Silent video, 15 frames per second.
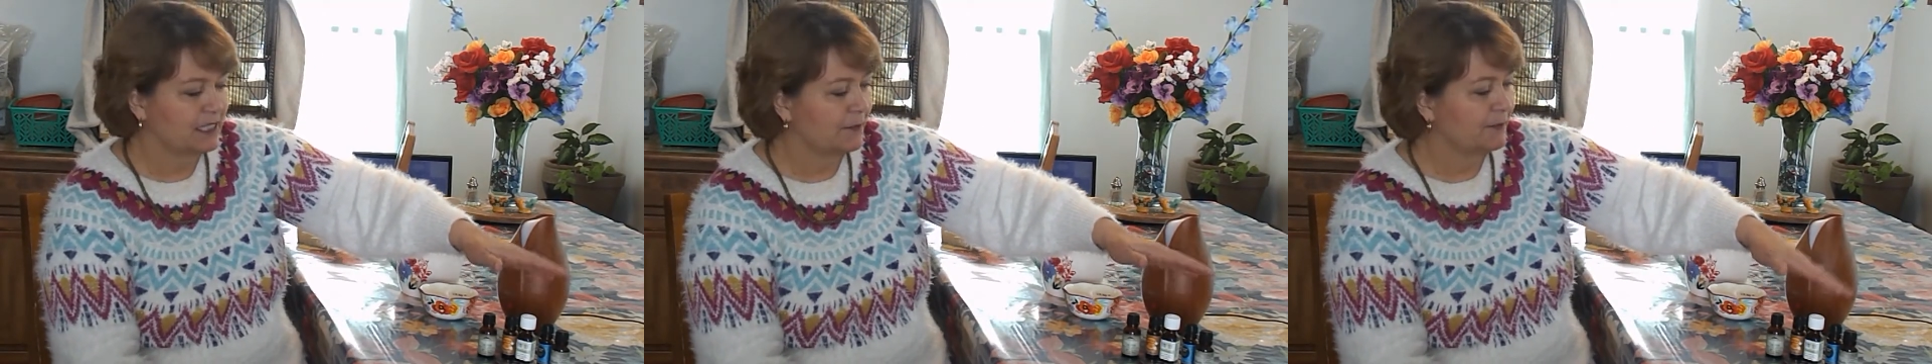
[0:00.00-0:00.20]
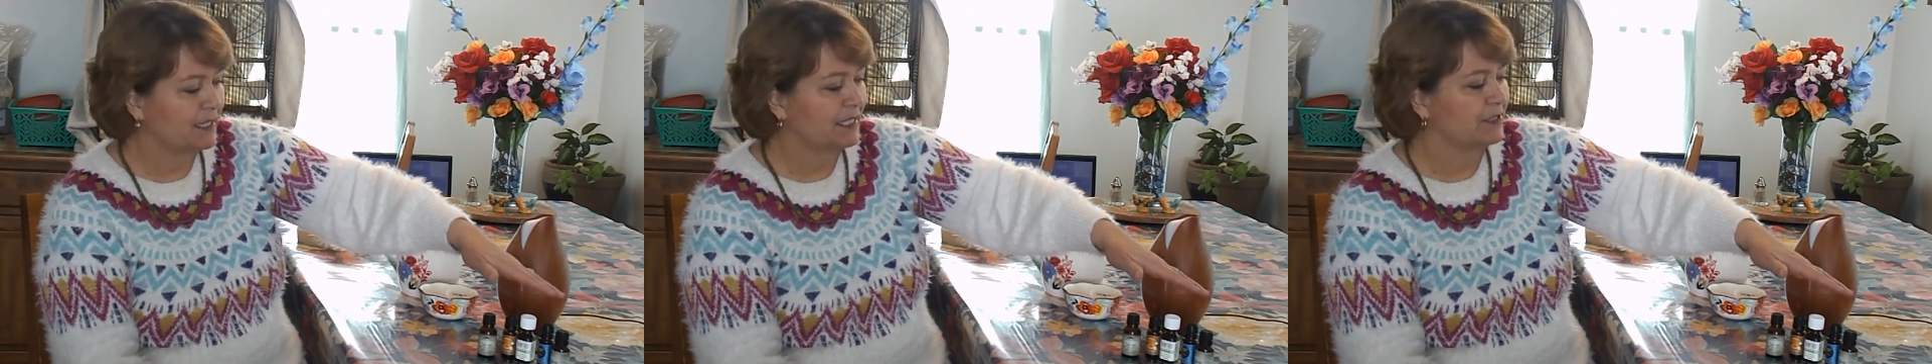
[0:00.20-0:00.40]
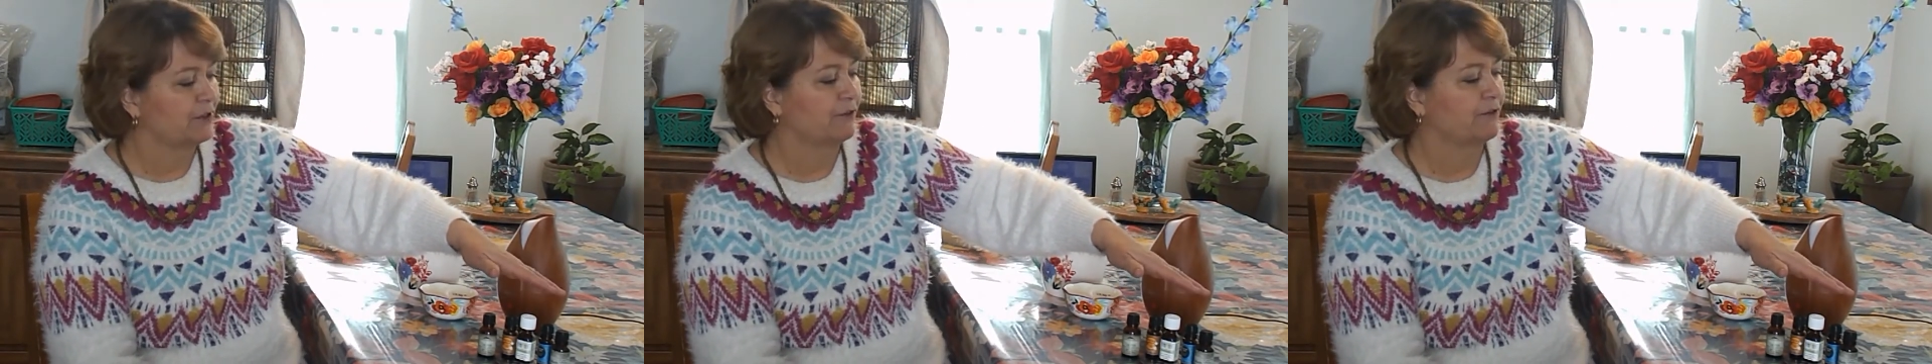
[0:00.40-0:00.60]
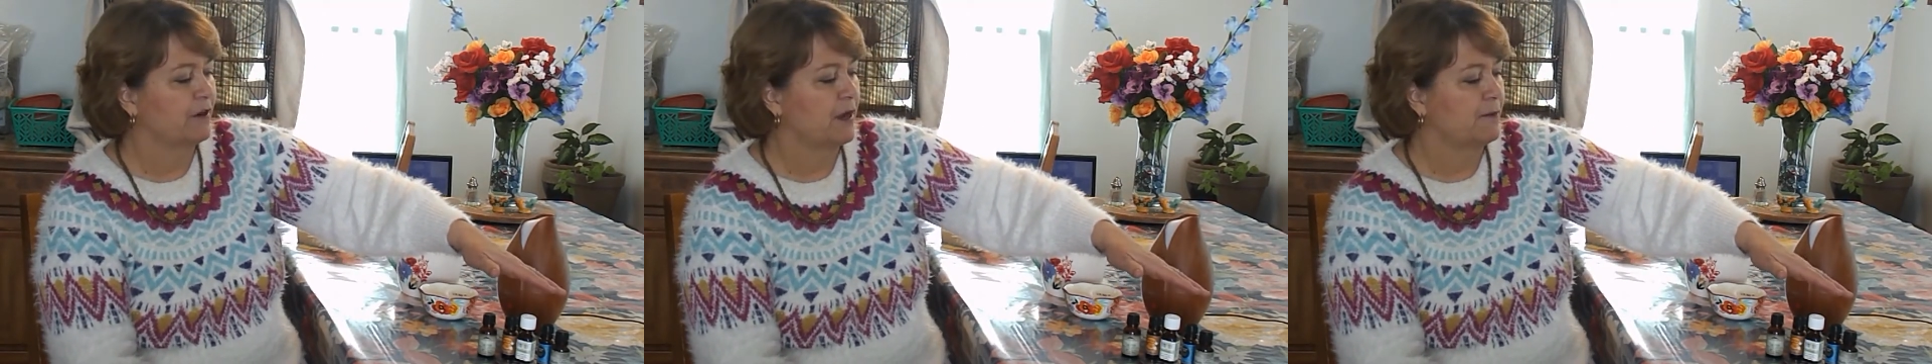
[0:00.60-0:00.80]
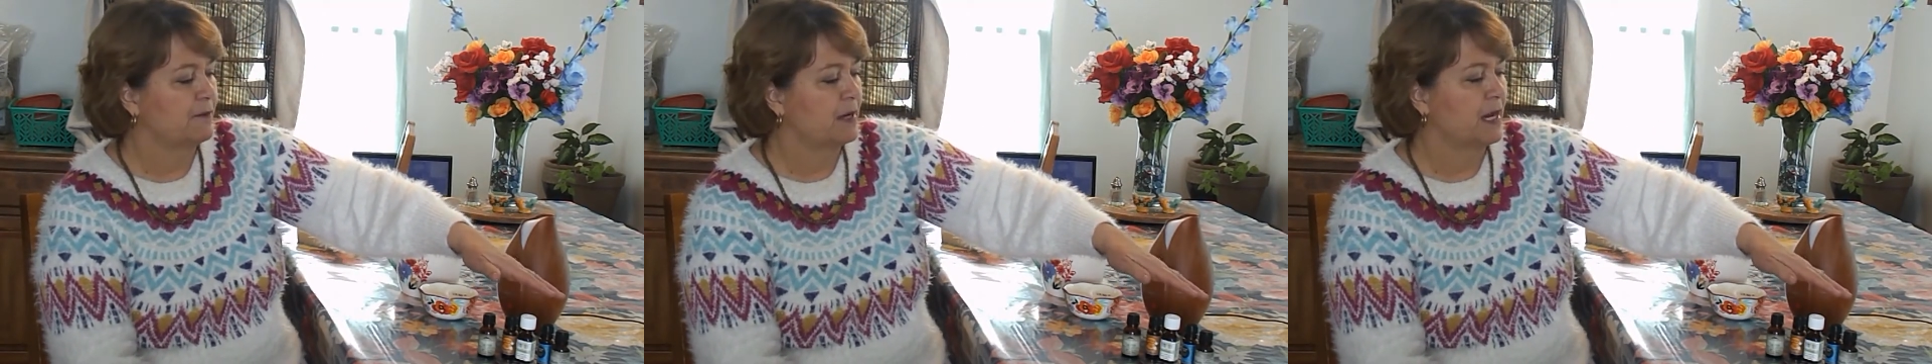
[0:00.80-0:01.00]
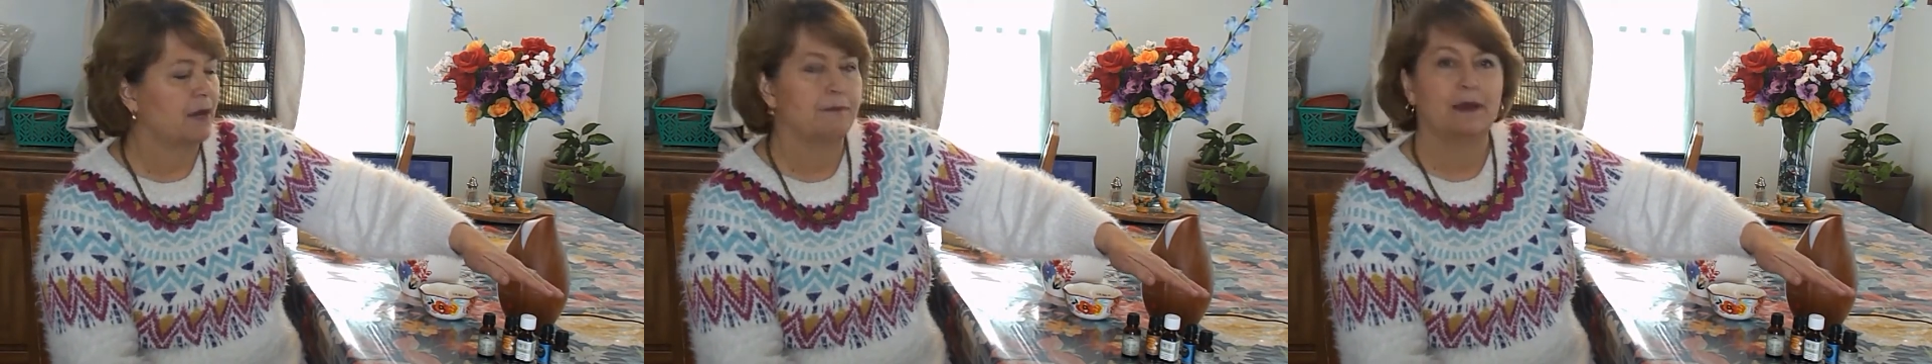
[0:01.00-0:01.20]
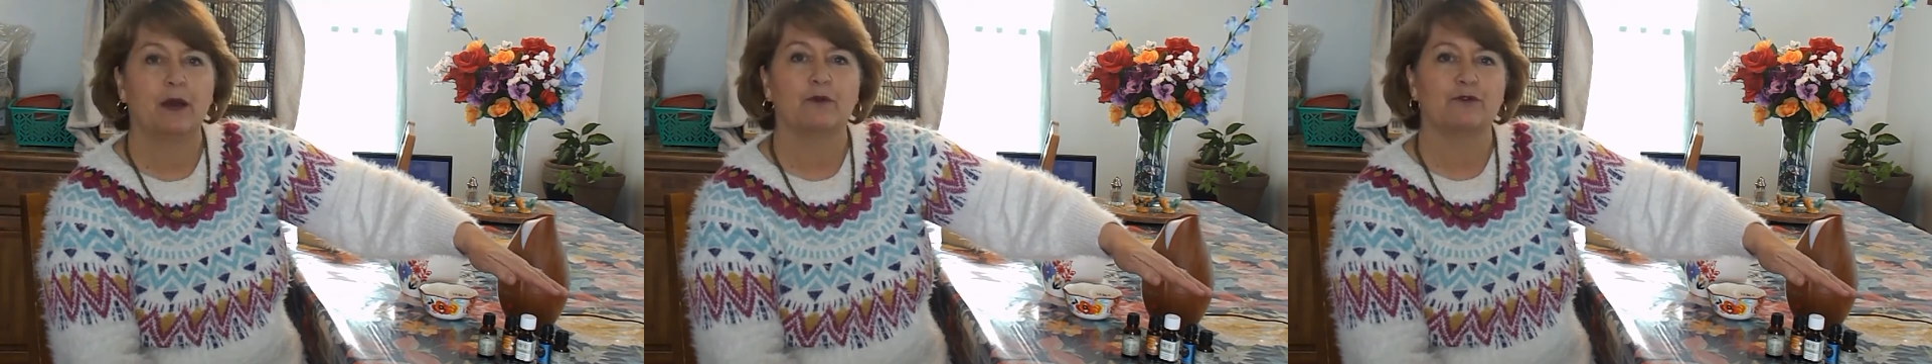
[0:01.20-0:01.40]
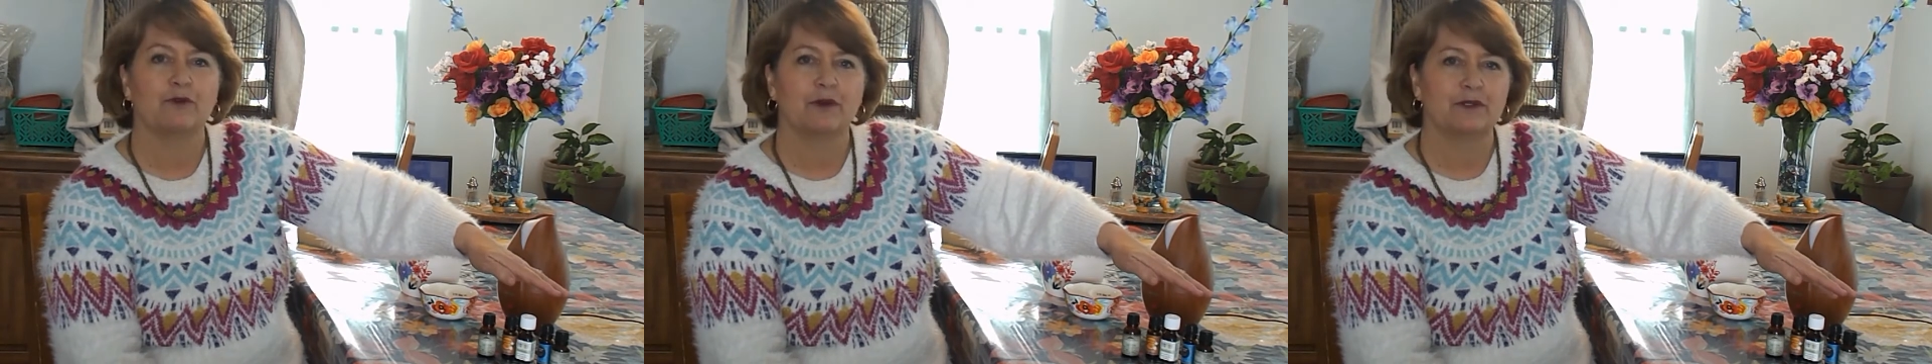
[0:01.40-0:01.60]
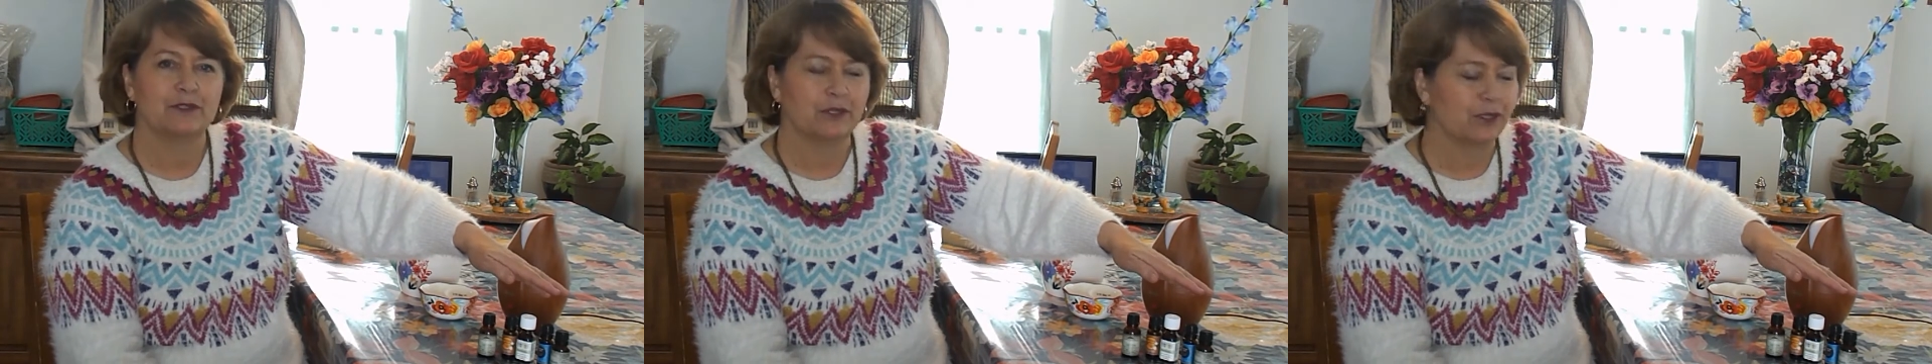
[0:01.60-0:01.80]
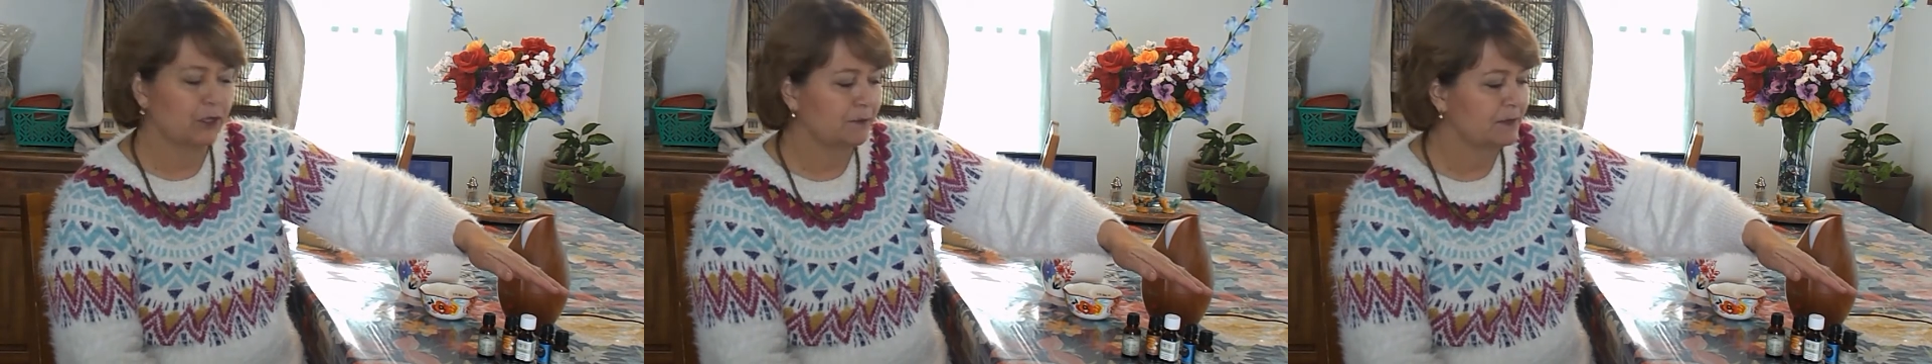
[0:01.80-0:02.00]
Some of these are from Mountain
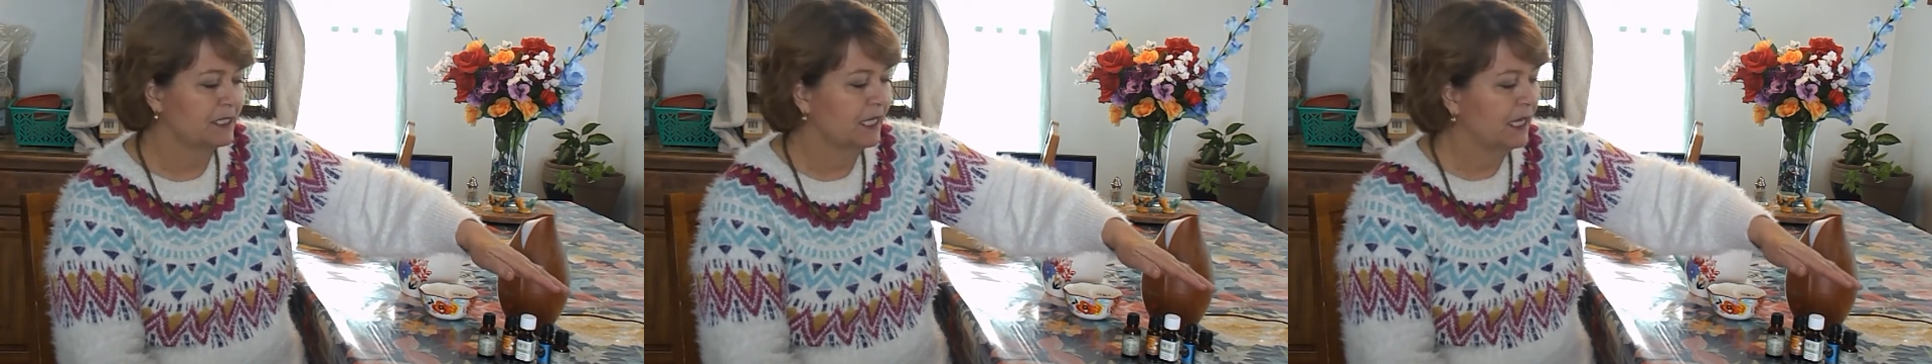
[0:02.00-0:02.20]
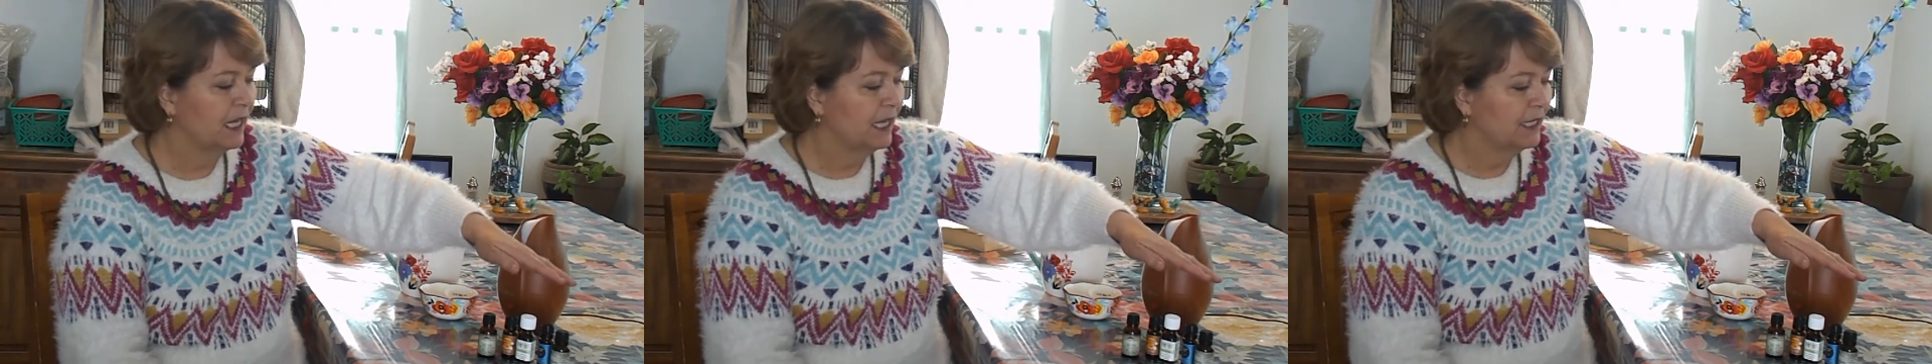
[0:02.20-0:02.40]
Rose Herbs,